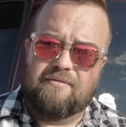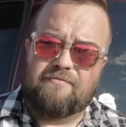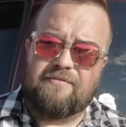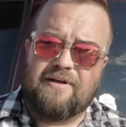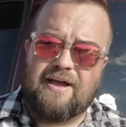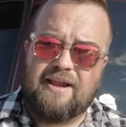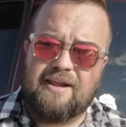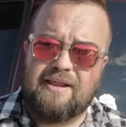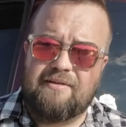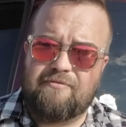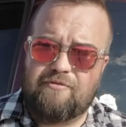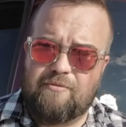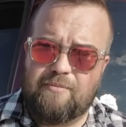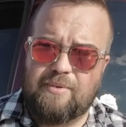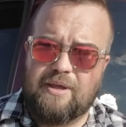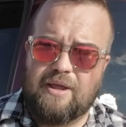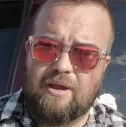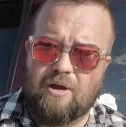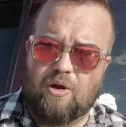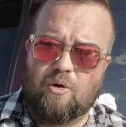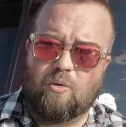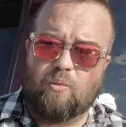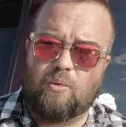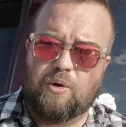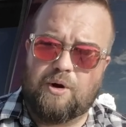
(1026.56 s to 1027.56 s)
Finally, from
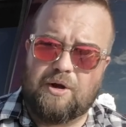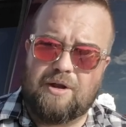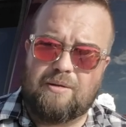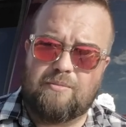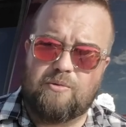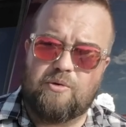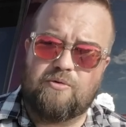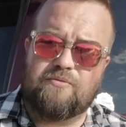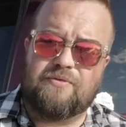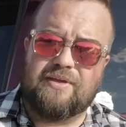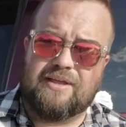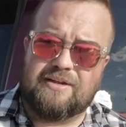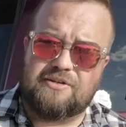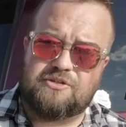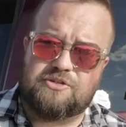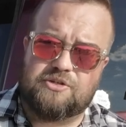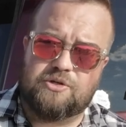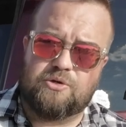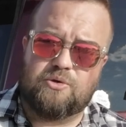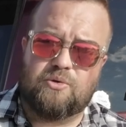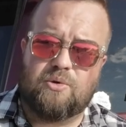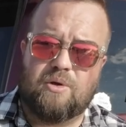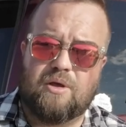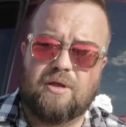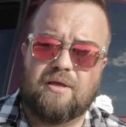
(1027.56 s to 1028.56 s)
here, we're going to move
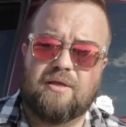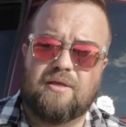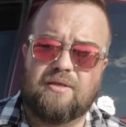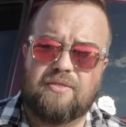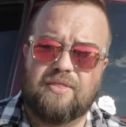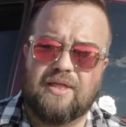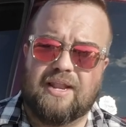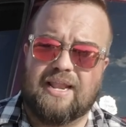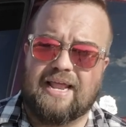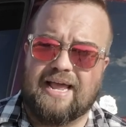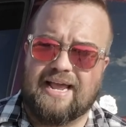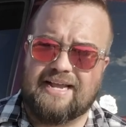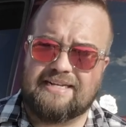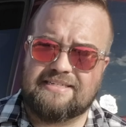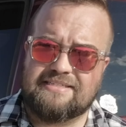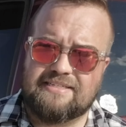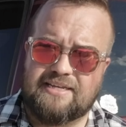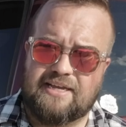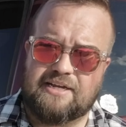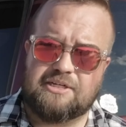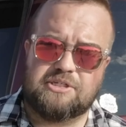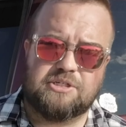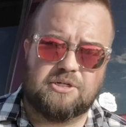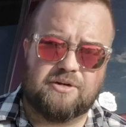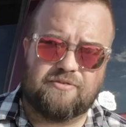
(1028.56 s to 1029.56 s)
into the last
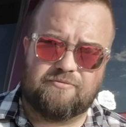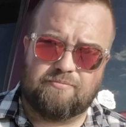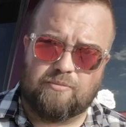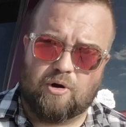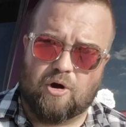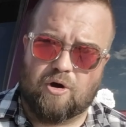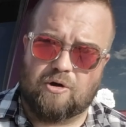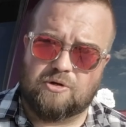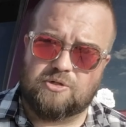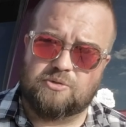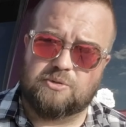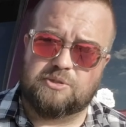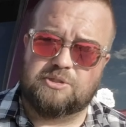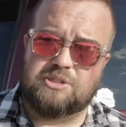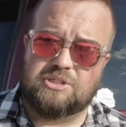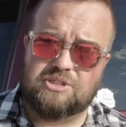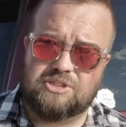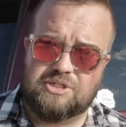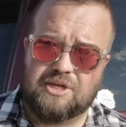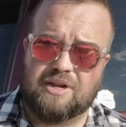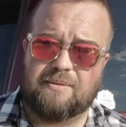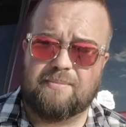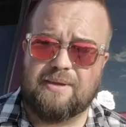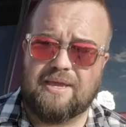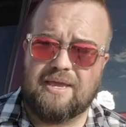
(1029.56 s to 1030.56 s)
section of March, which
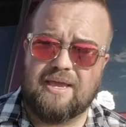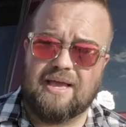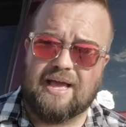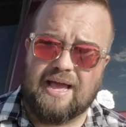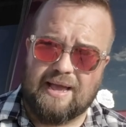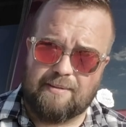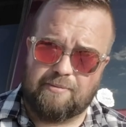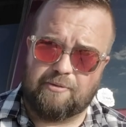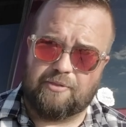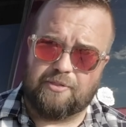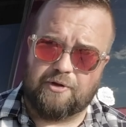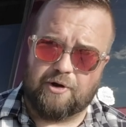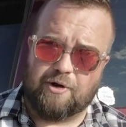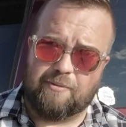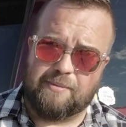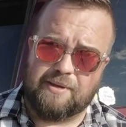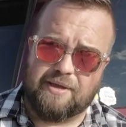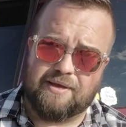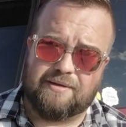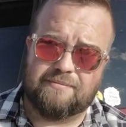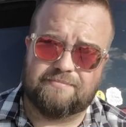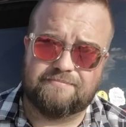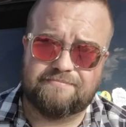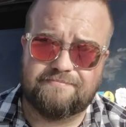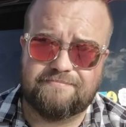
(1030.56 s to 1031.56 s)
is going to be
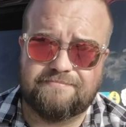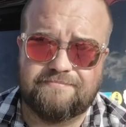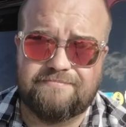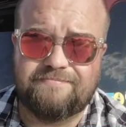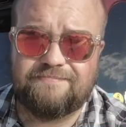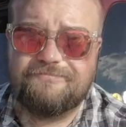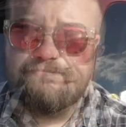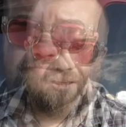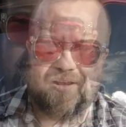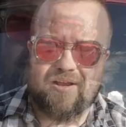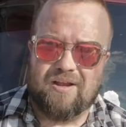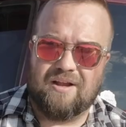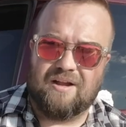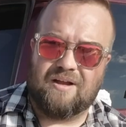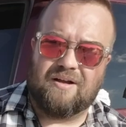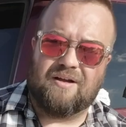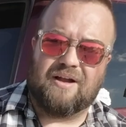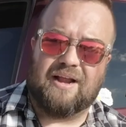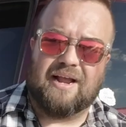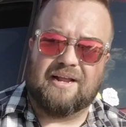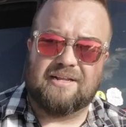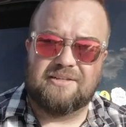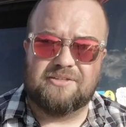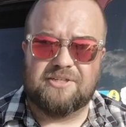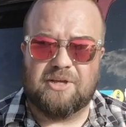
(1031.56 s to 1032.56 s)
hypothermia. All
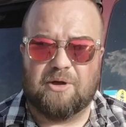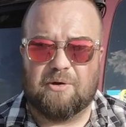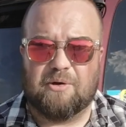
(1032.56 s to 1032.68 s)
right,